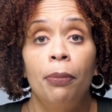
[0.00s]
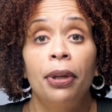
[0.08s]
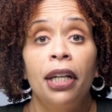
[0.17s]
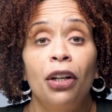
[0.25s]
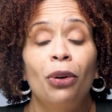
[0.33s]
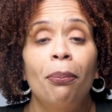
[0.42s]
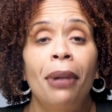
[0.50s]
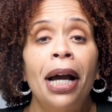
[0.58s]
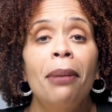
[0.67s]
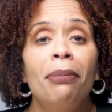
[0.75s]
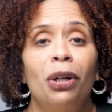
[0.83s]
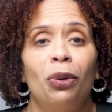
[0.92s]
But here,
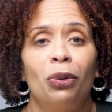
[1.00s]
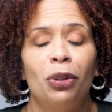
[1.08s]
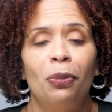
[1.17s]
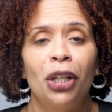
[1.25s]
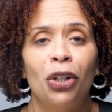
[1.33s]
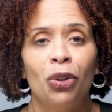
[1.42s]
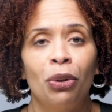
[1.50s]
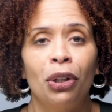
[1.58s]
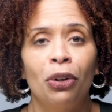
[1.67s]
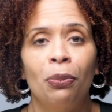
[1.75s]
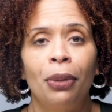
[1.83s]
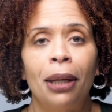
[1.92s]
my milk was being
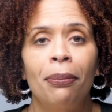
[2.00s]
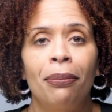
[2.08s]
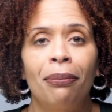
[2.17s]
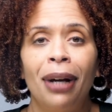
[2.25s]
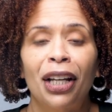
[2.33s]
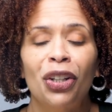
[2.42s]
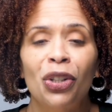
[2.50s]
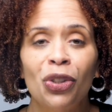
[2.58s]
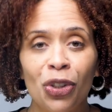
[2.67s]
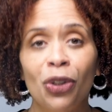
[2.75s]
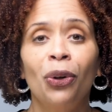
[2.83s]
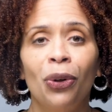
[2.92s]
triggered by my
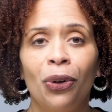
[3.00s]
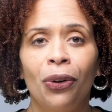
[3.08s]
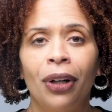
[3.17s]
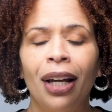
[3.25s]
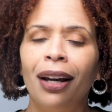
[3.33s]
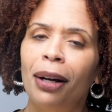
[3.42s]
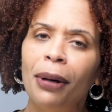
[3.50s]
concern